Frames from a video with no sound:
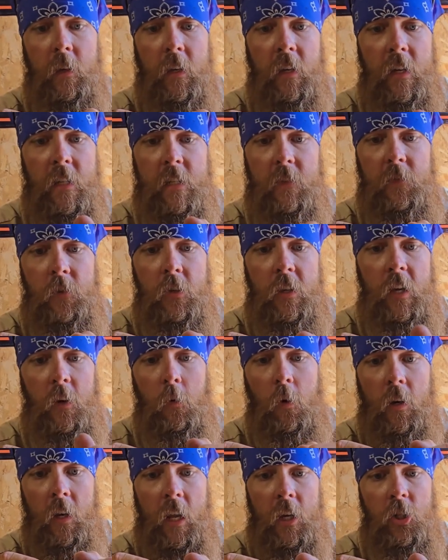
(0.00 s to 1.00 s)
because if you
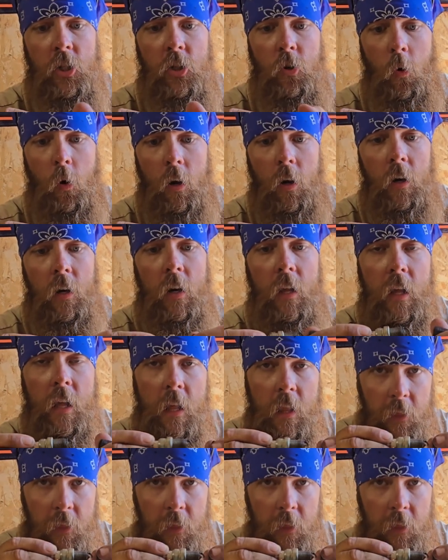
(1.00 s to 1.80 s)
get one that's shorter,